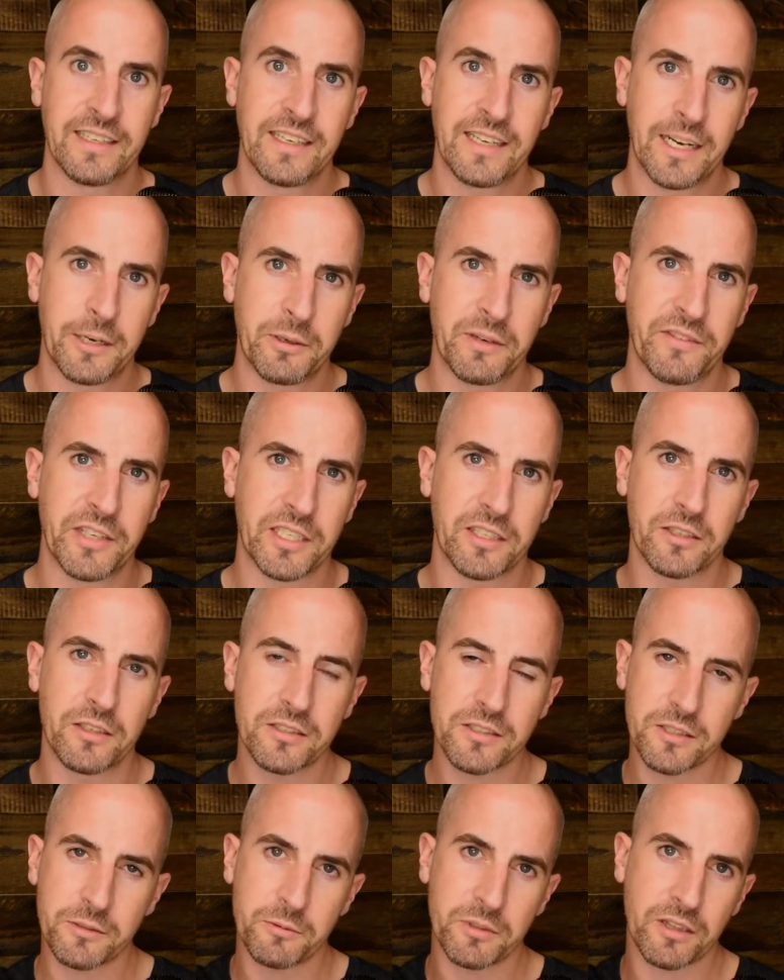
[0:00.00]
However, you
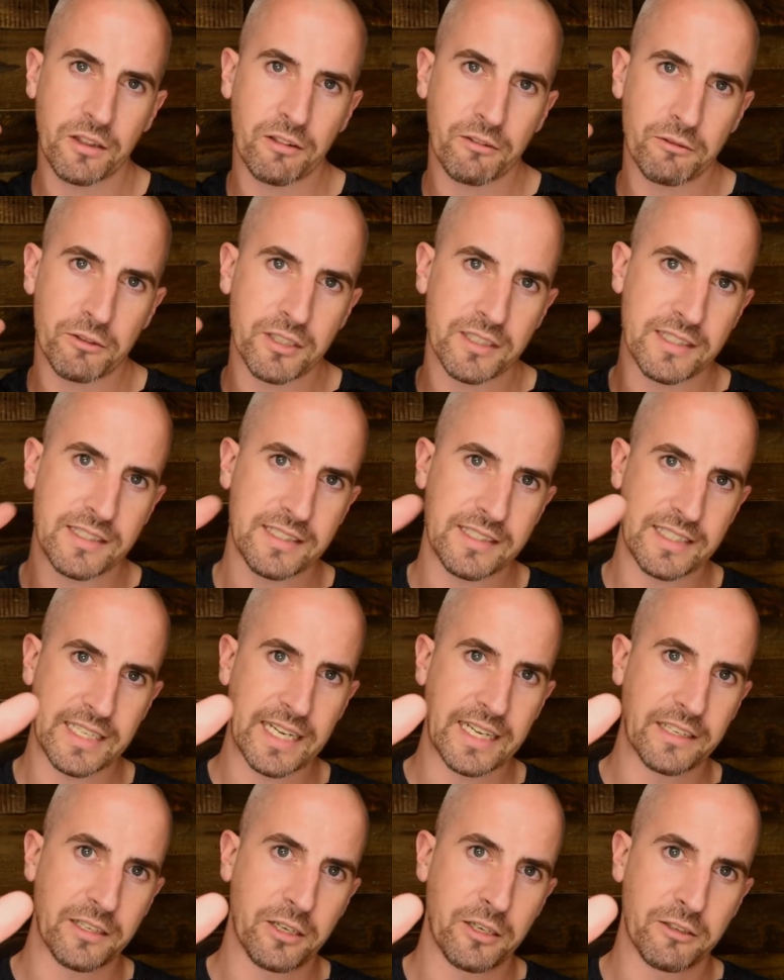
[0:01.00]
also wouldn't throw it
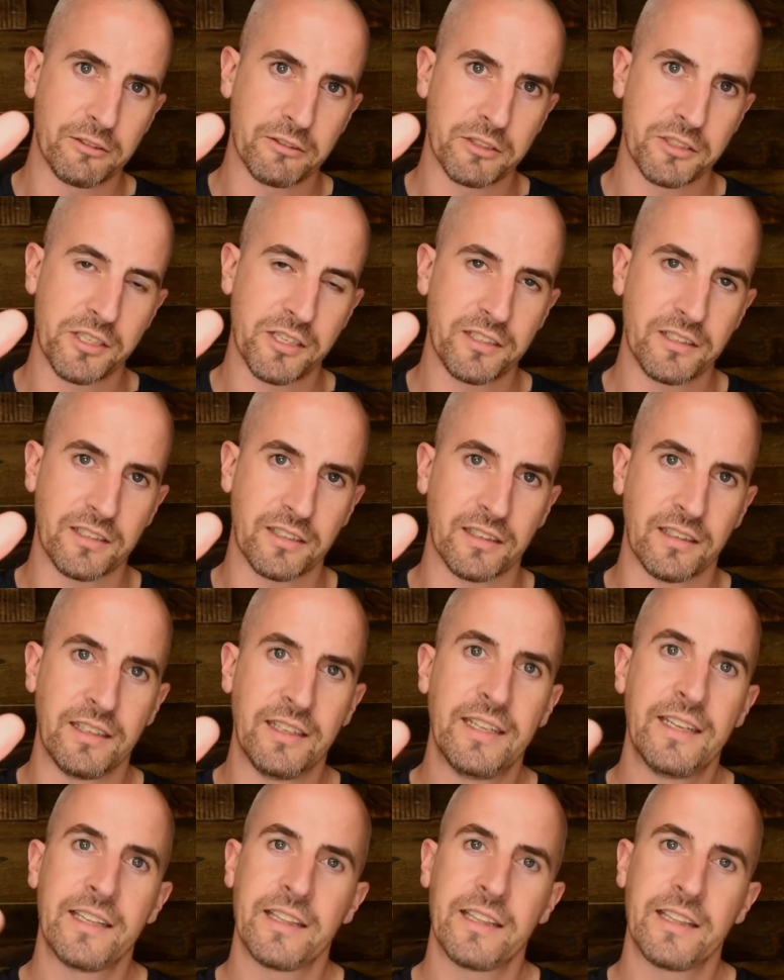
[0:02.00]
dead horizontal.